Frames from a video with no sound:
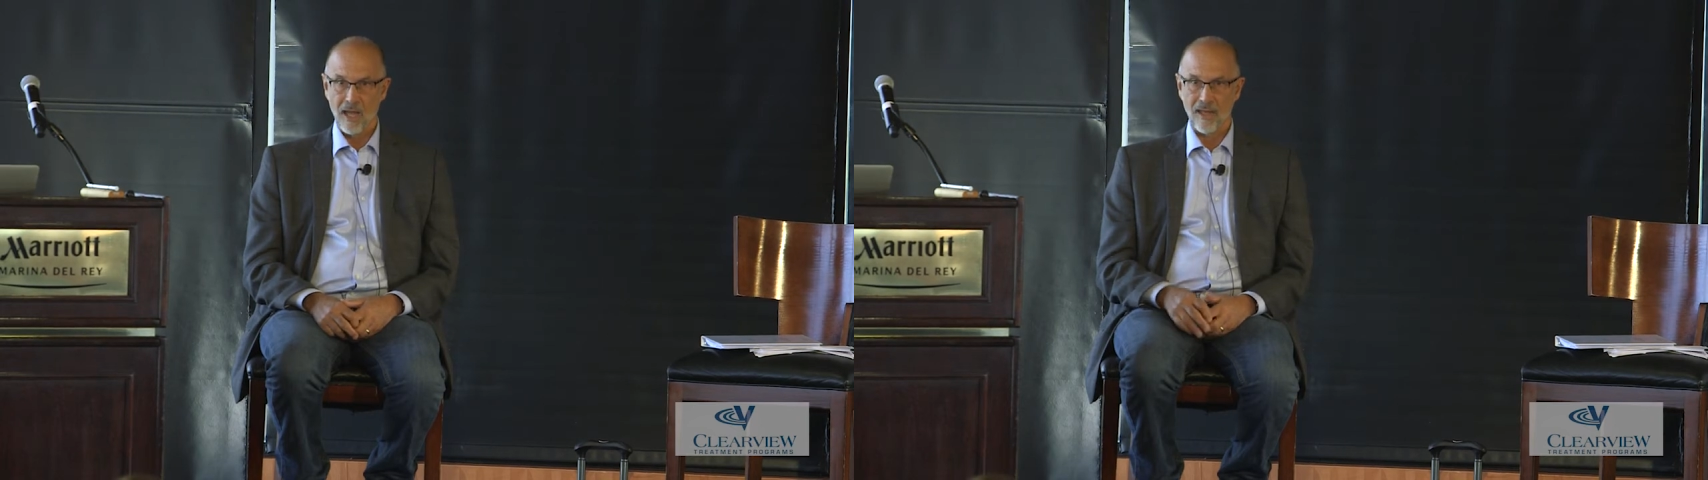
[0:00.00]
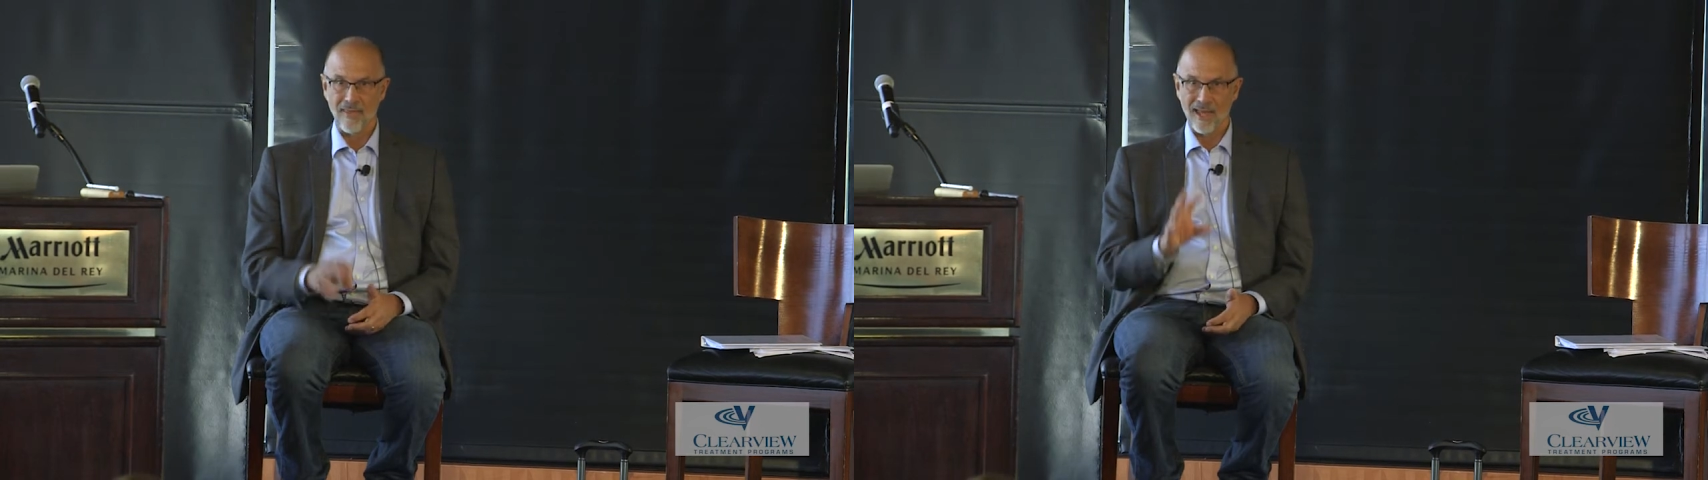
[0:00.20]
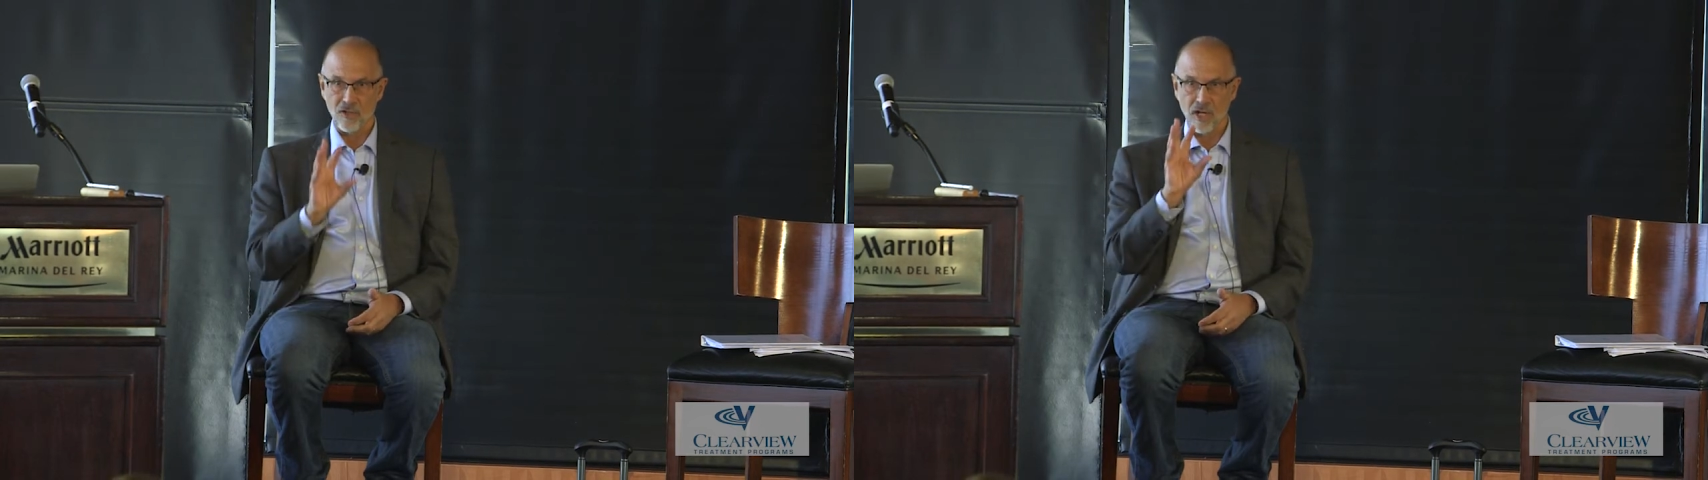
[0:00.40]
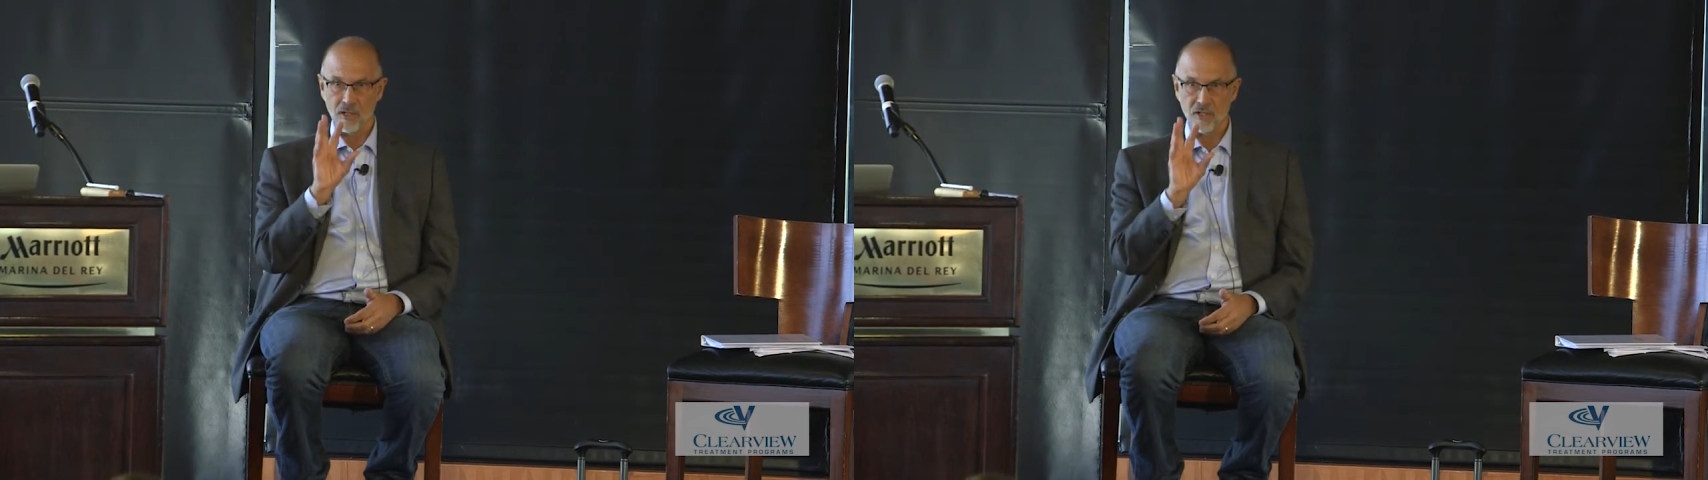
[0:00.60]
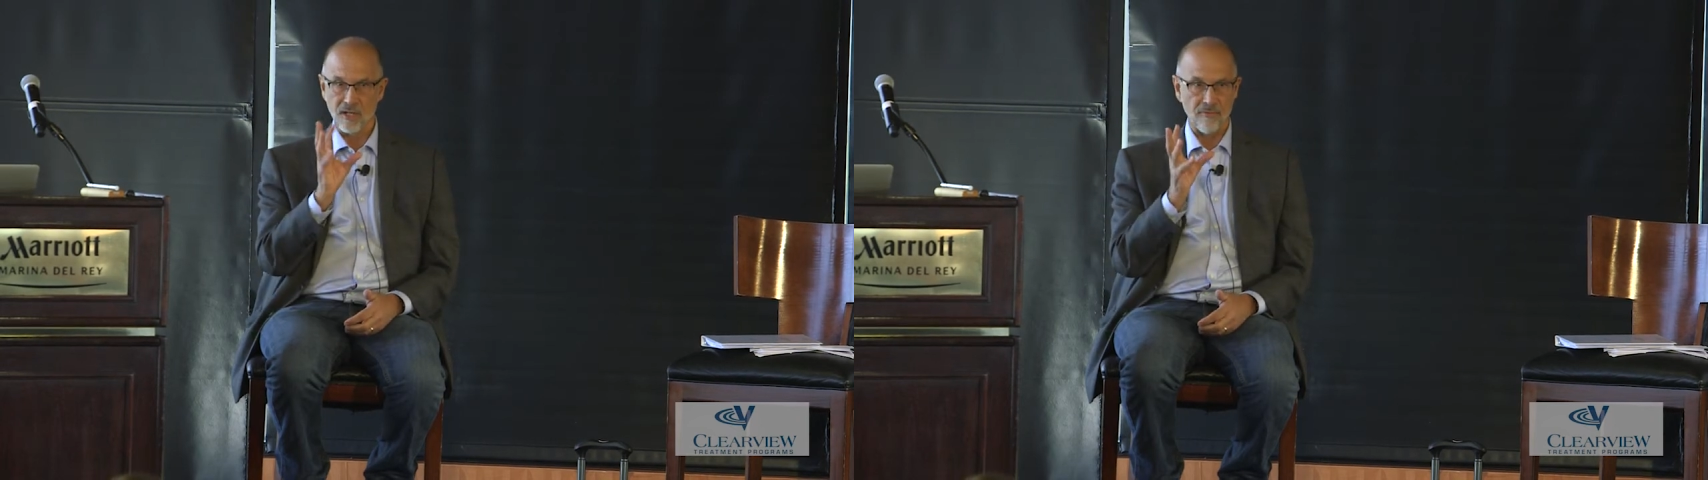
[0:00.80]
And that
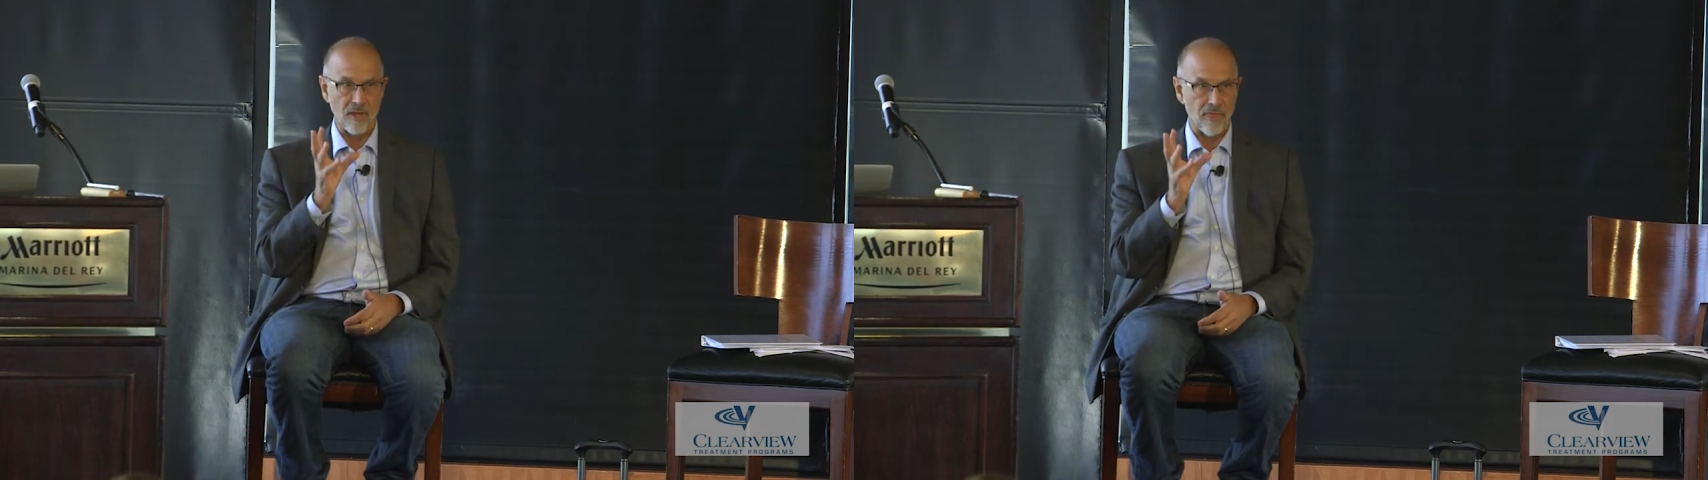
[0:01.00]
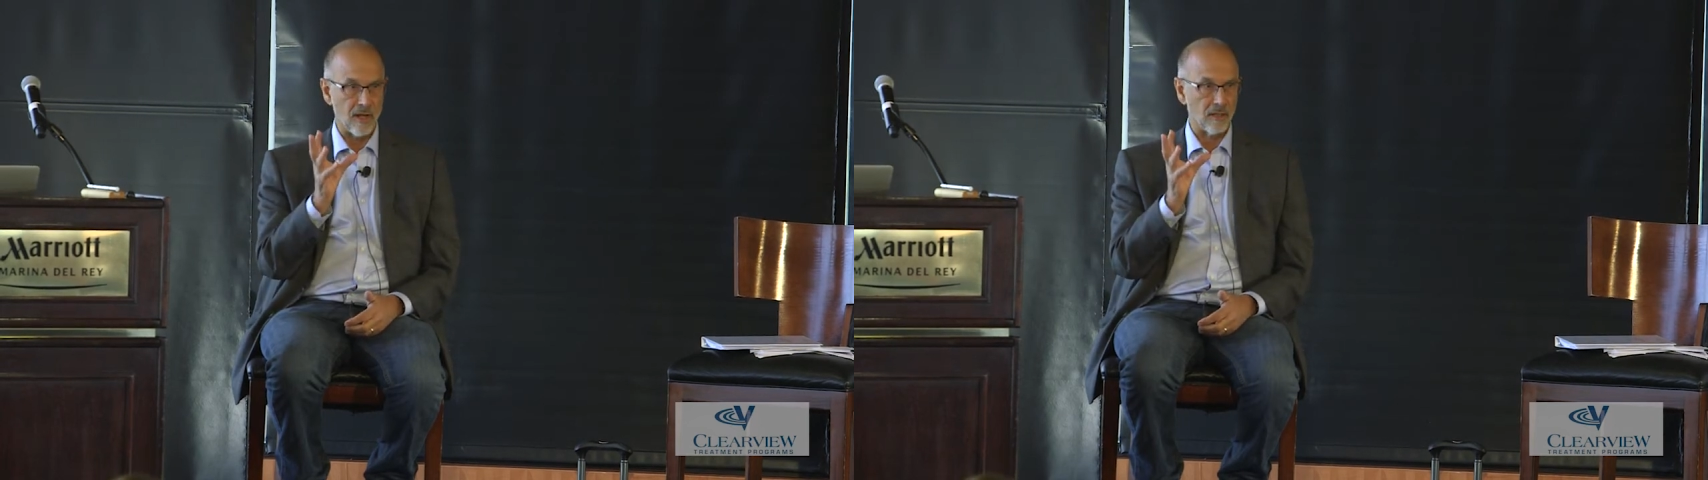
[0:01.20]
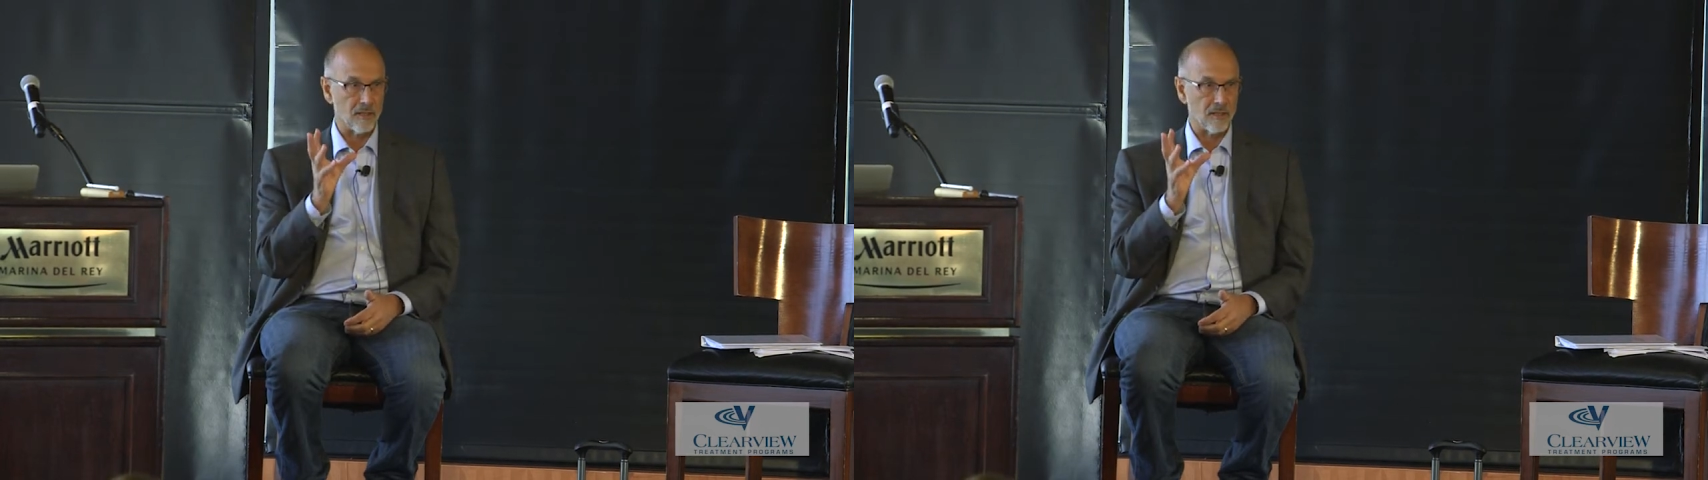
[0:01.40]
changes everything.